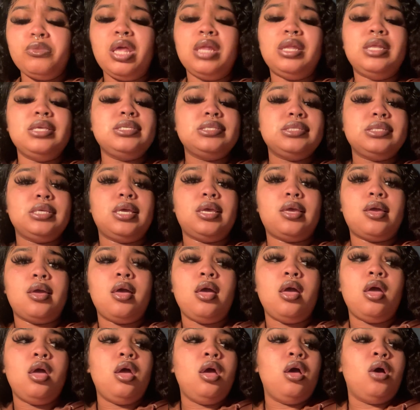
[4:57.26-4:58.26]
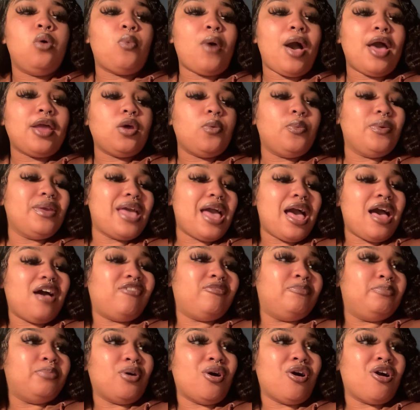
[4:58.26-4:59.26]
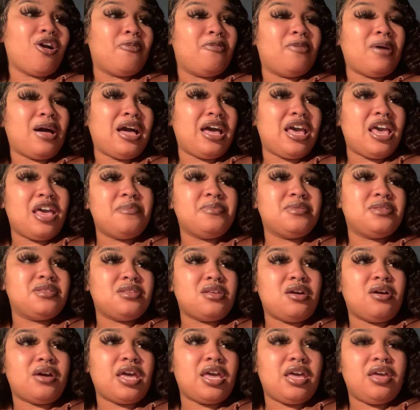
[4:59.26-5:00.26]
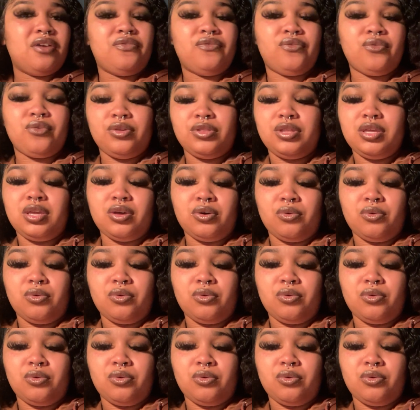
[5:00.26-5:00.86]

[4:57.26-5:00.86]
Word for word: Let's see. Why do we have bar vibes? Okay, for the